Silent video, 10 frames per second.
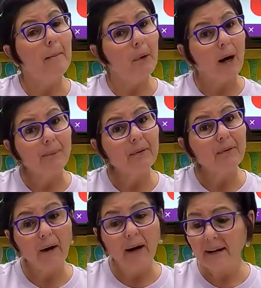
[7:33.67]
bobbin
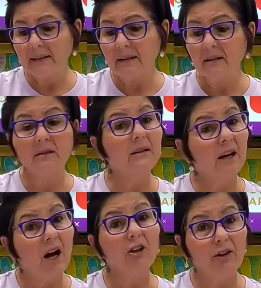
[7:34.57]
thread is the
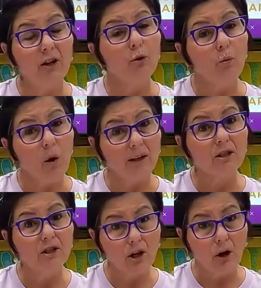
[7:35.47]
color that you want to
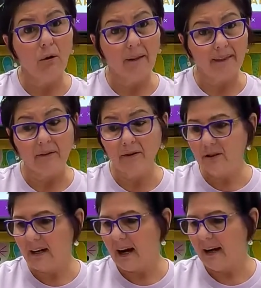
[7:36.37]
show on the other
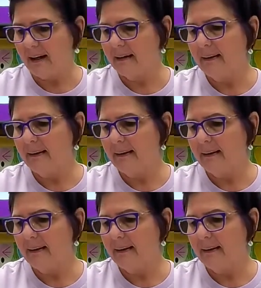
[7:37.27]
side.